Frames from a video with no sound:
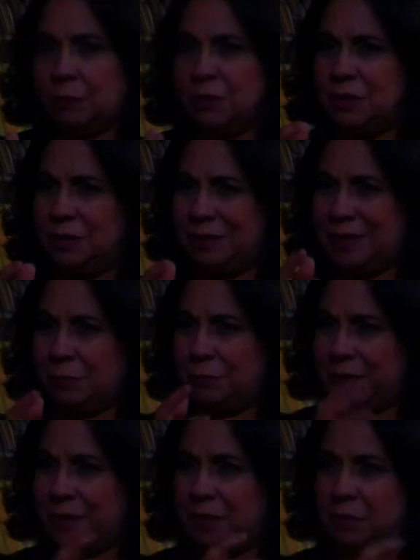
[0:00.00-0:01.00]
I was not that
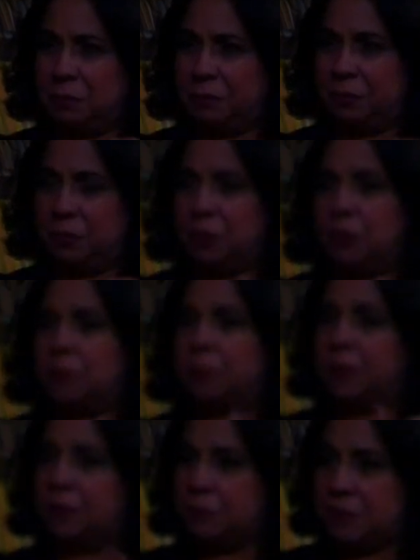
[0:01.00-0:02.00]
ready to move to New York,
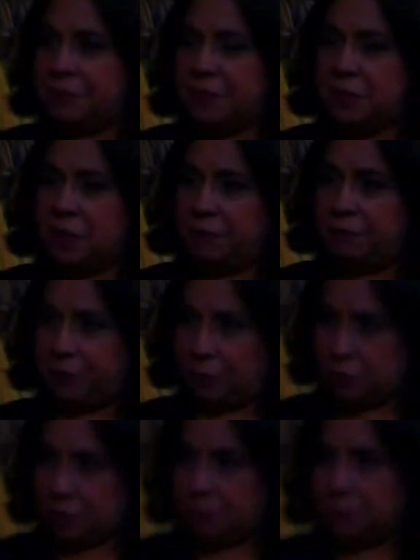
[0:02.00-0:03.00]
but he received a
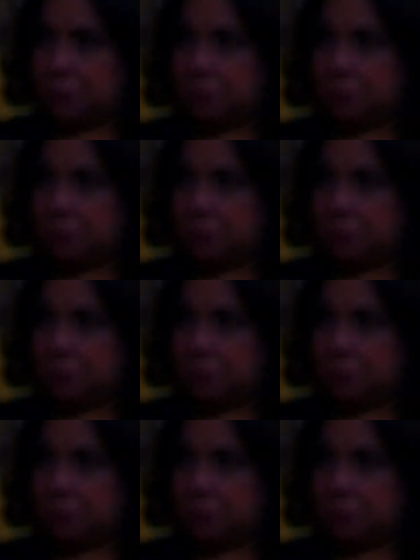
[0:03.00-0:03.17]
fellowship